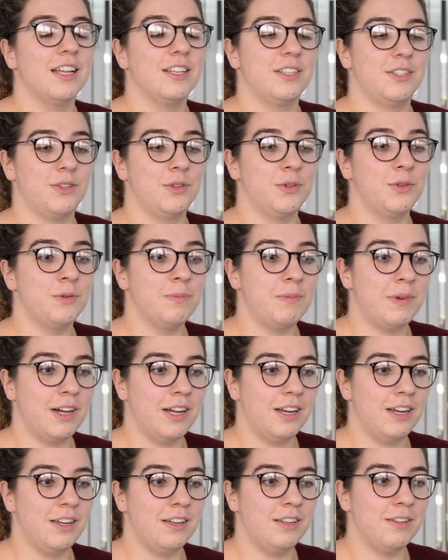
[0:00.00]
So
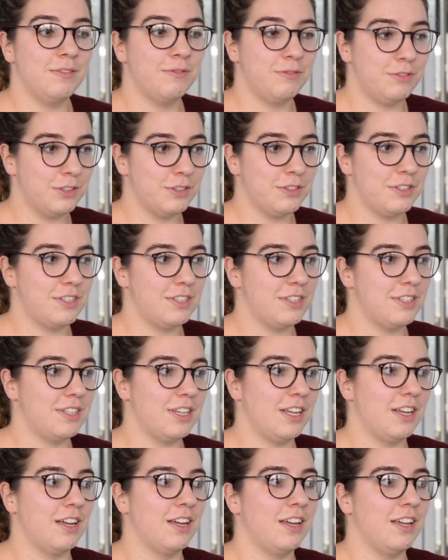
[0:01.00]
my focus
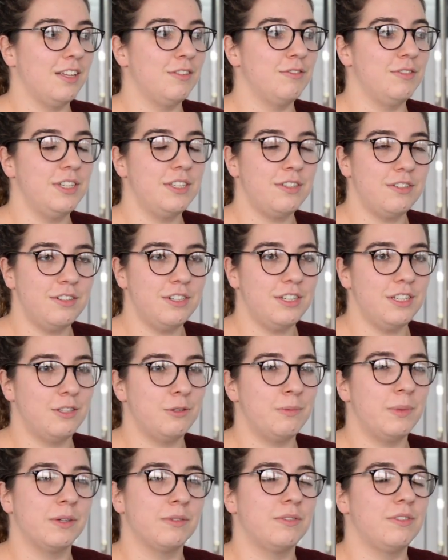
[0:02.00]
in research is
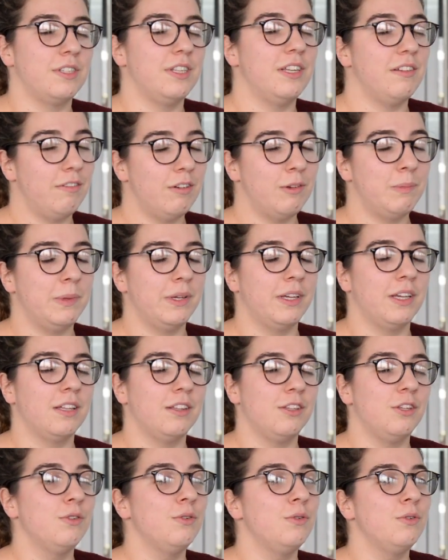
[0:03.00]
about
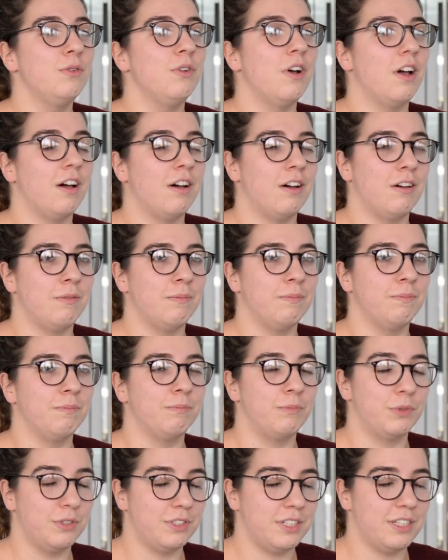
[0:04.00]
developing new
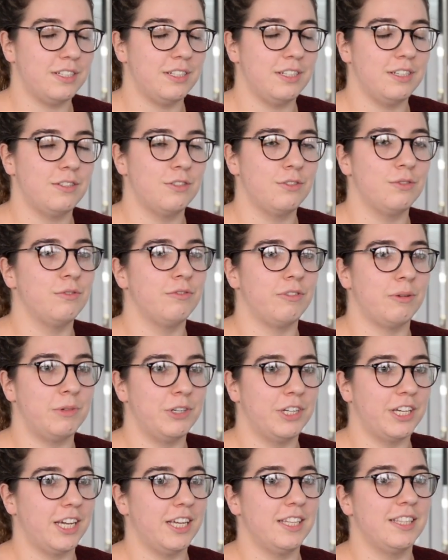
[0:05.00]
processes to
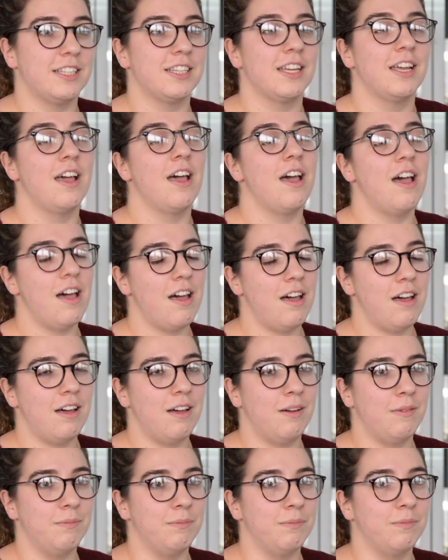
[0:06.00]
fabricate
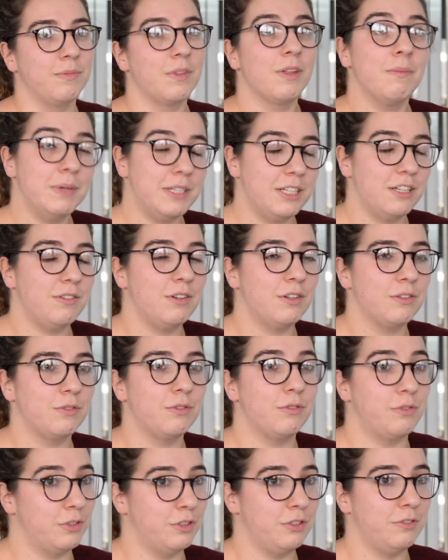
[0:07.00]
materials
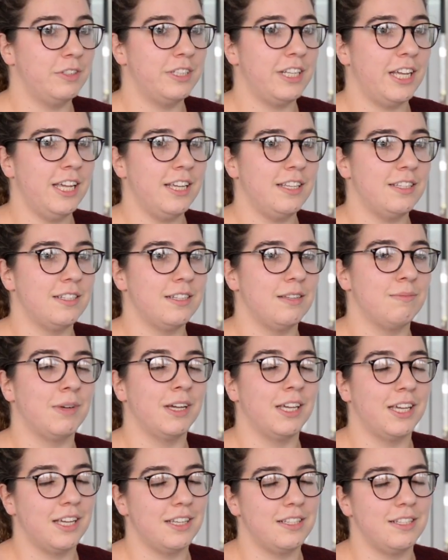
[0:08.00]
for photovoltaics. In
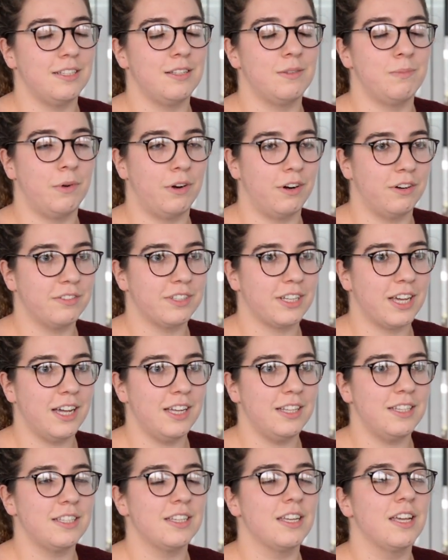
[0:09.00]
my case, it's
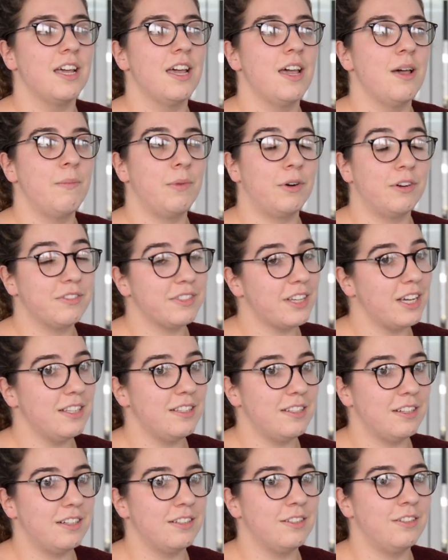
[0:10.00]
perovskites.
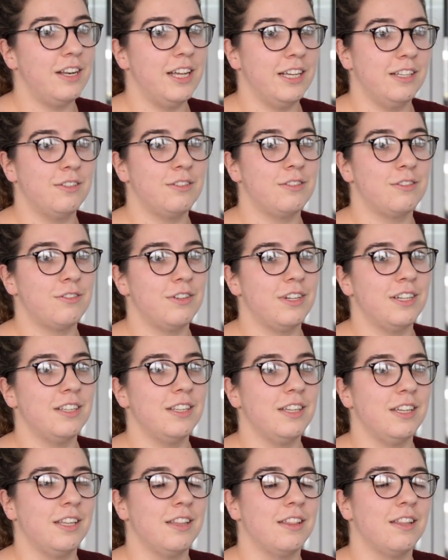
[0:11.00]
Perovskites are the latest
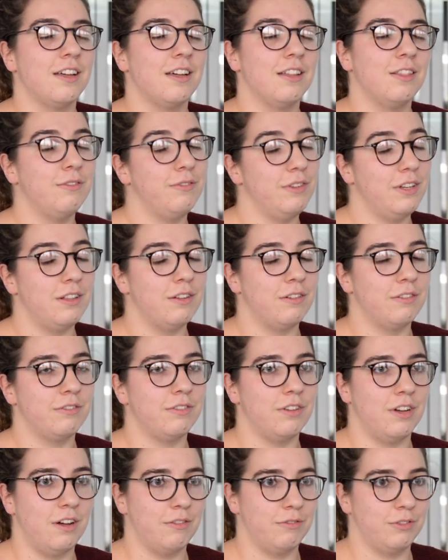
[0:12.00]
trend in the field of
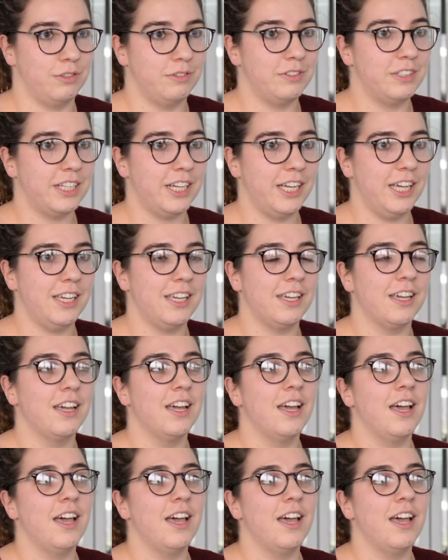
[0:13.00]
photovoltaic.